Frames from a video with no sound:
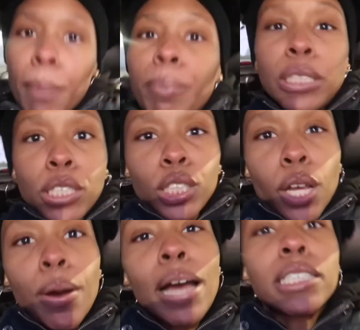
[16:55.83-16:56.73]
but just
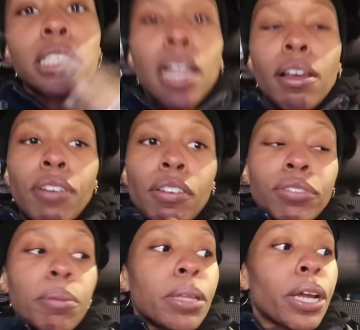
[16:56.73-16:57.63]
know I just left
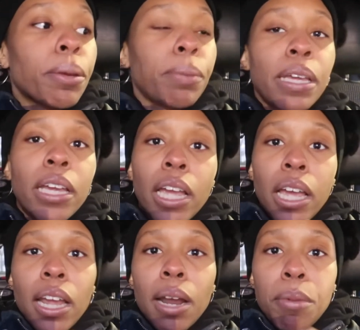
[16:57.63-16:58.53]
from therapy
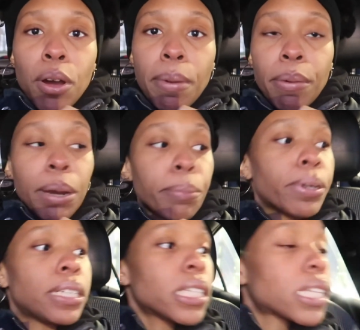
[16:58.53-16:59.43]
and I'm on my way to
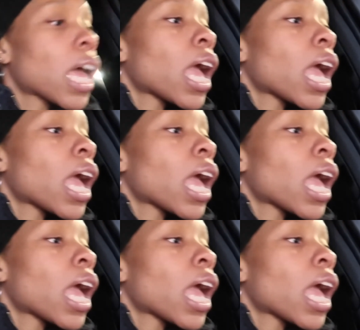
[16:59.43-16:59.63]
Prince,